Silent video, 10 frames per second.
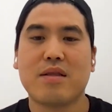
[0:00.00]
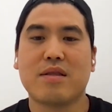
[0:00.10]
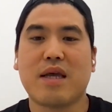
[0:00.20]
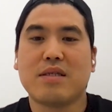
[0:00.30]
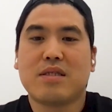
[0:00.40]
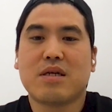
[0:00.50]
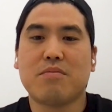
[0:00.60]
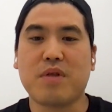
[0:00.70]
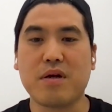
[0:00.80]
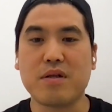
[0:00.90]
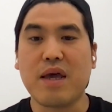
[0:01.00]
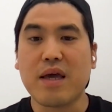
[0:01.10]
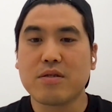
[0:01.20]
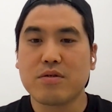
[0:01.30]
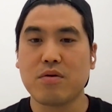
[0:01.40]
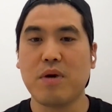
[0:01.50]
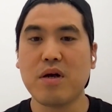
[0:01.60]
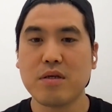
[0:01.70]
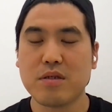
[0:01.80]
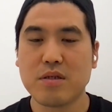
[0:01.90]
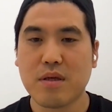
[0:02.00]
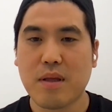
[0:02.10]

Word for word: tensing up their neck so much